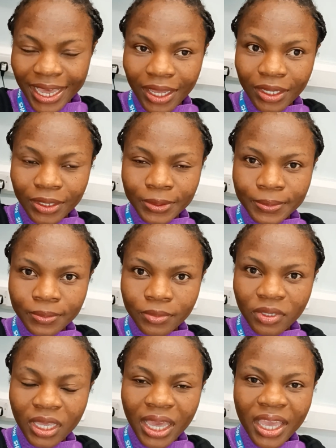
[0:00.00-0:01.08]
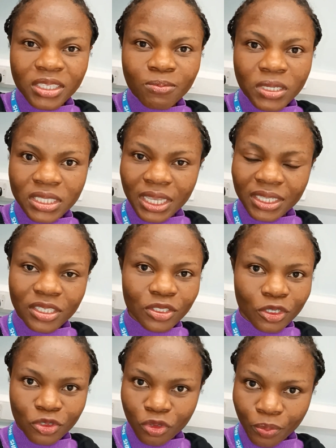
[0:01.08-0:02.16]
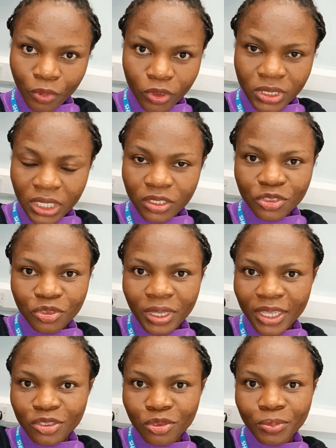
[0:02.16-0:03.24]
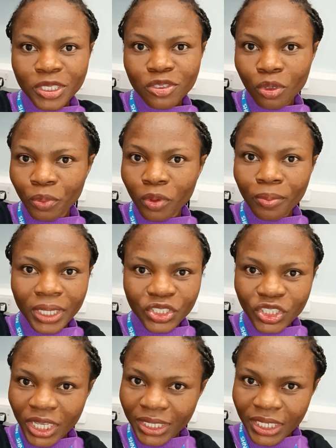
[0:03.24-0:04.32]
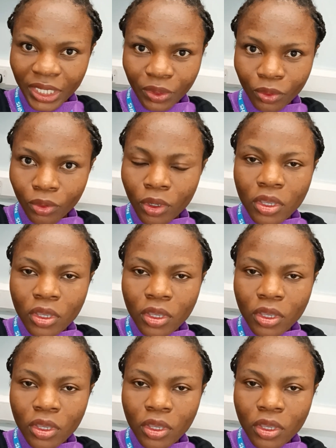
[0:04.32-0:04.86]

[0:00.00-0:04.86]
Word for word: um guys please i need your support i need you guys to please support my channel